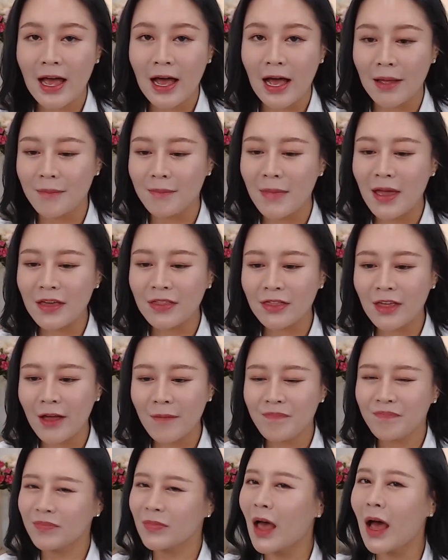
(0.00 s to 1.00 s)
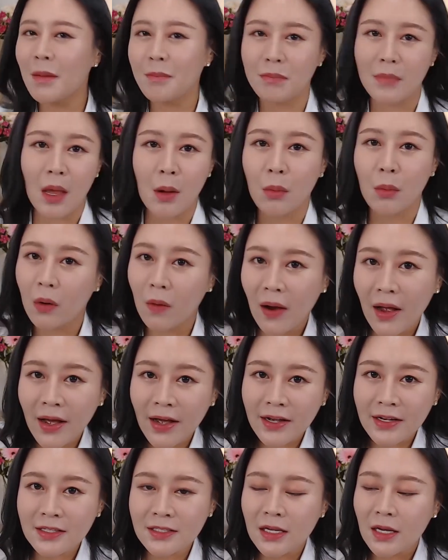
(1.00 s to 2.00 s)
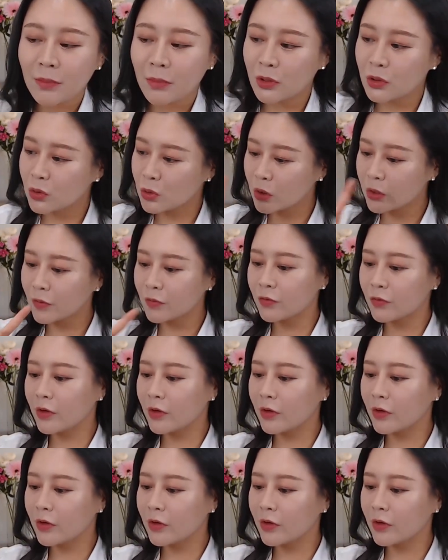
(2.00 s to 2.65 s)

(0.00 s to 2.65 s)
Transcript: I make them not memorize, but sort of